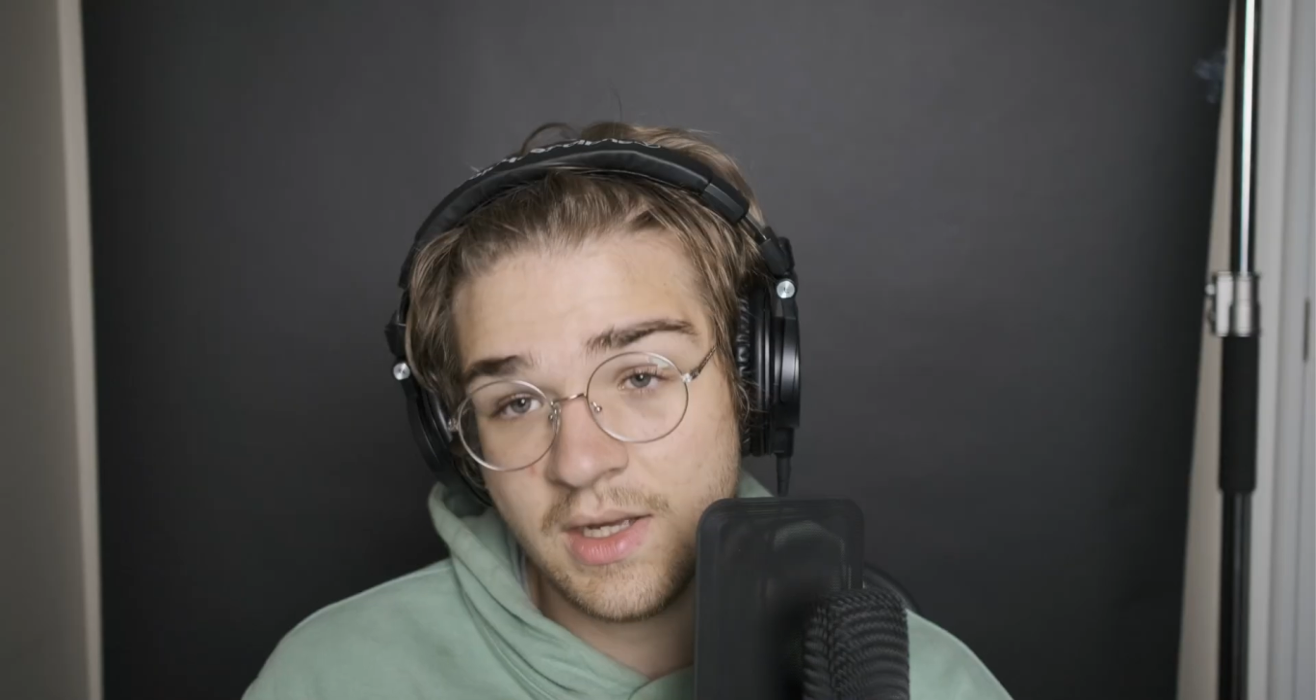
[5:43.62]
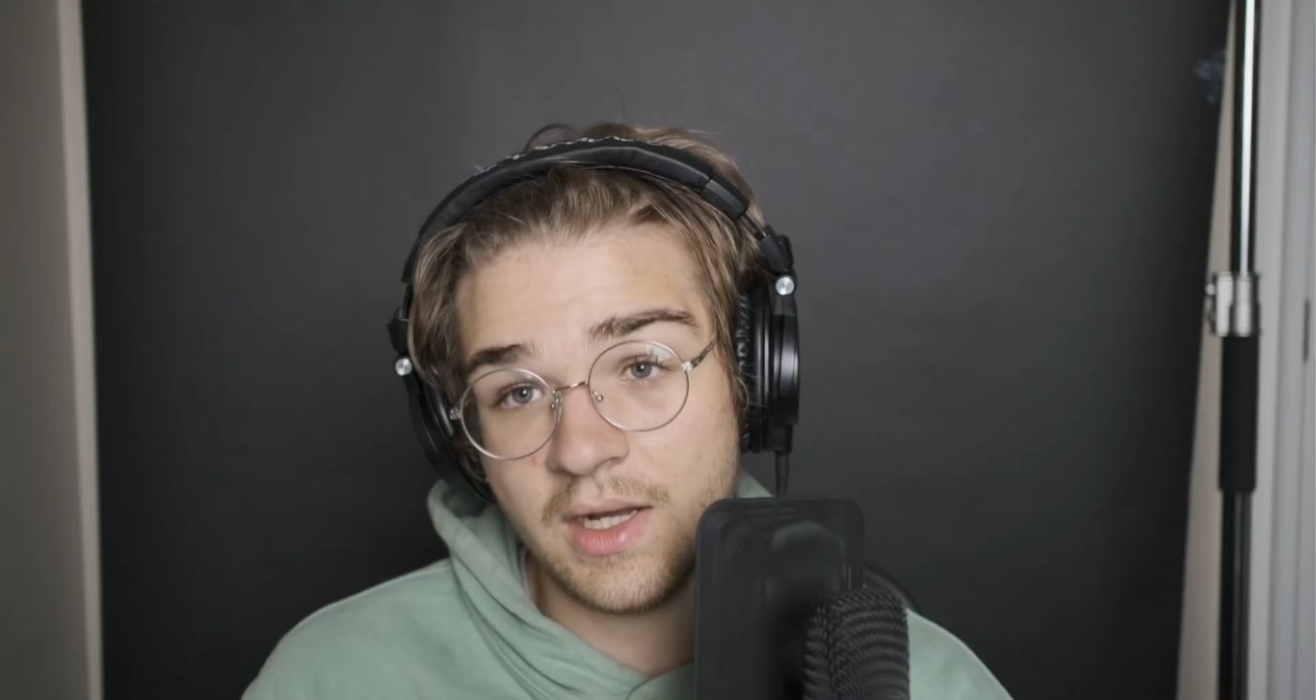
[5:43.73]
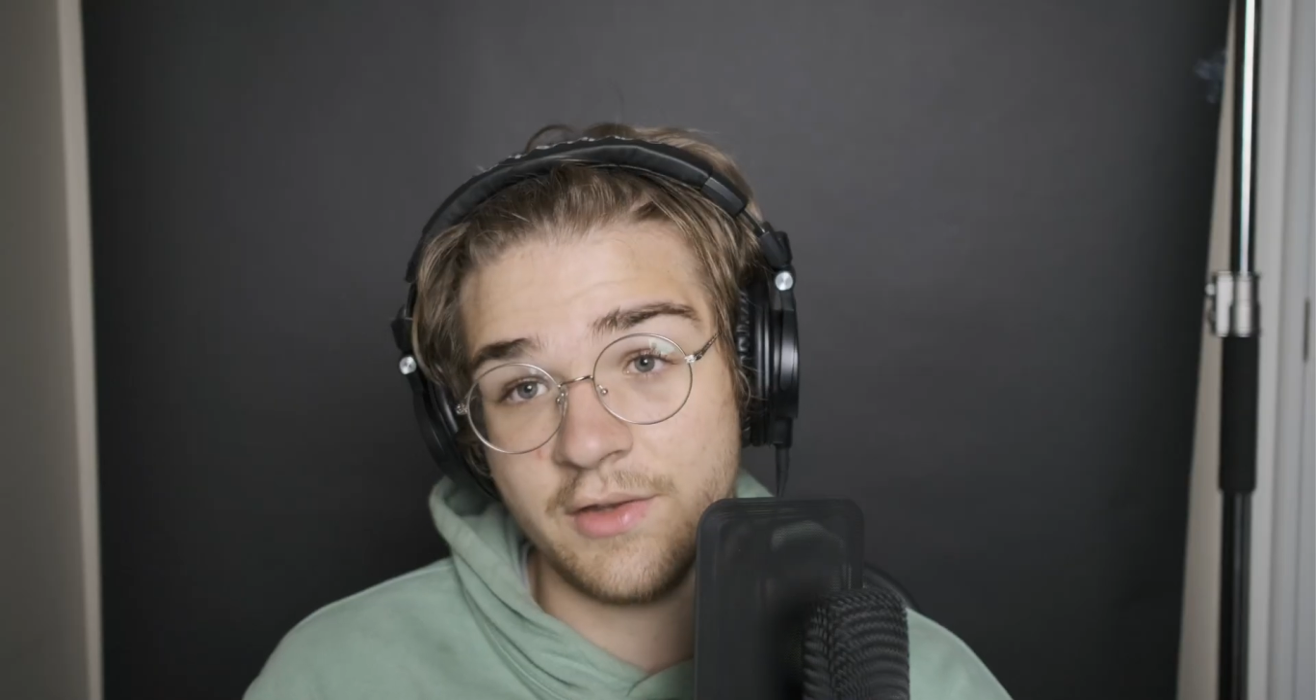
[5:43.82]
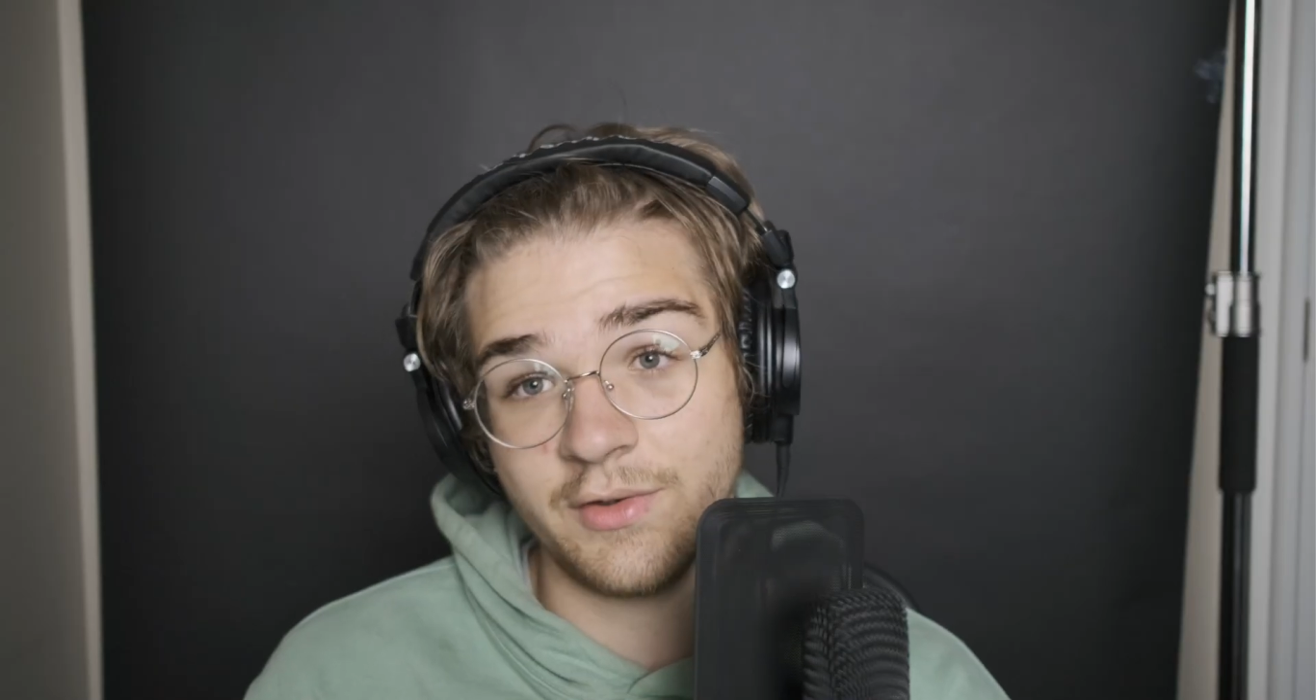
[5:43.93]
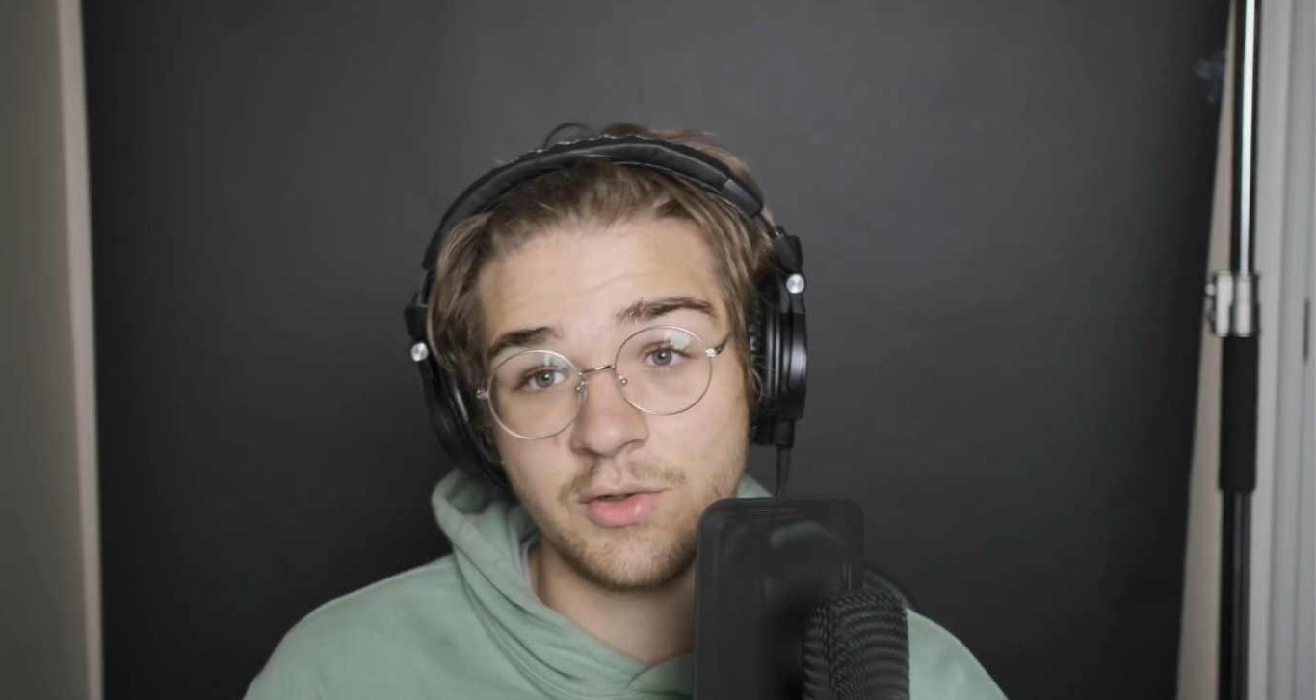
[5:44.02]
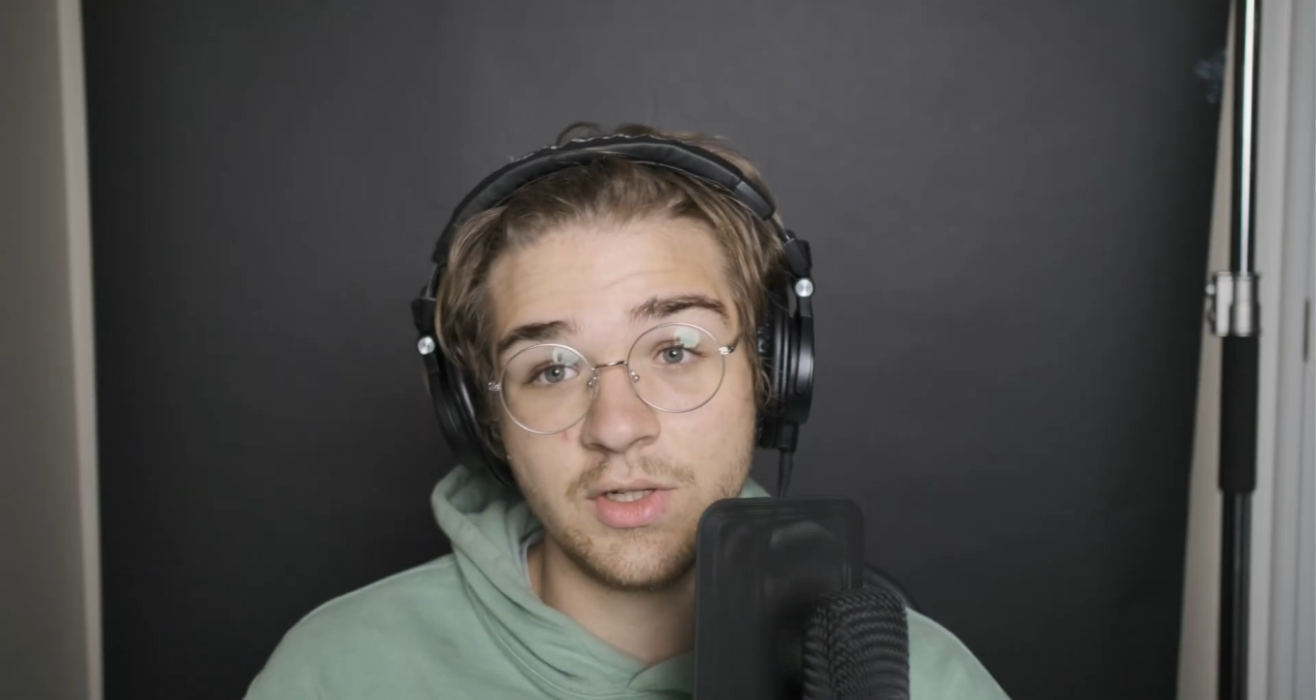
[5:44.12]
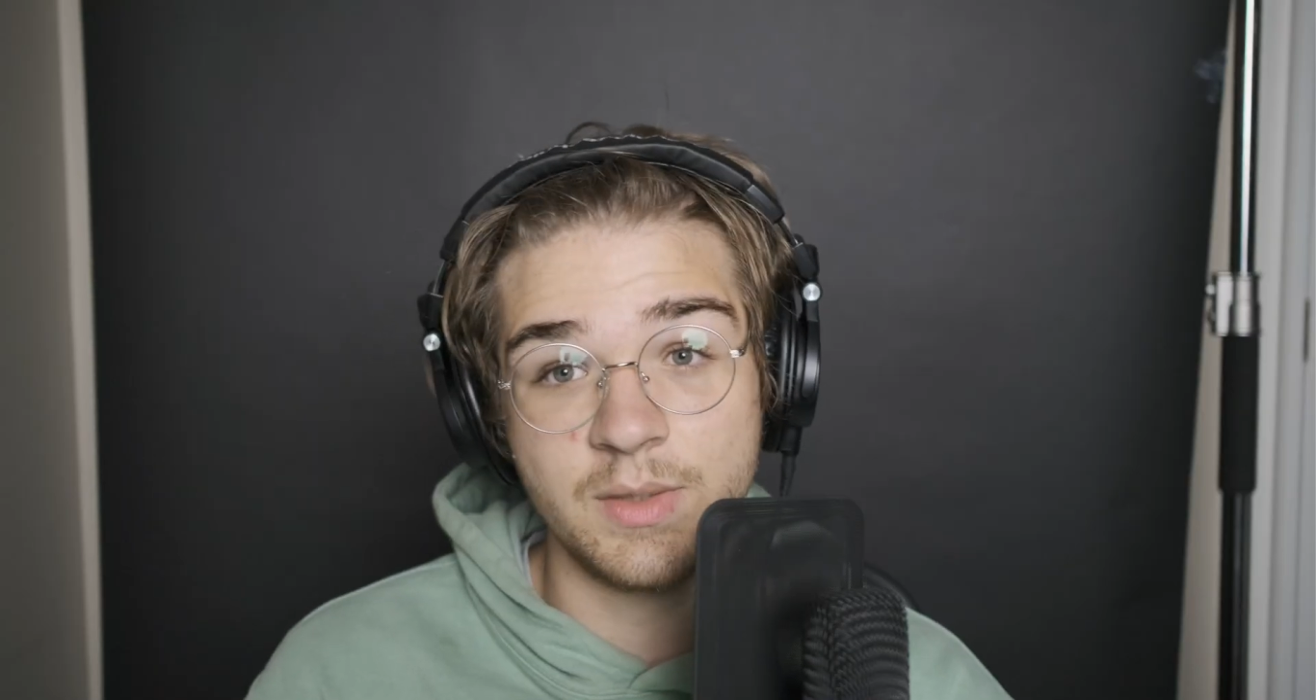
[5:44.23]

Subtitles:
So I'd really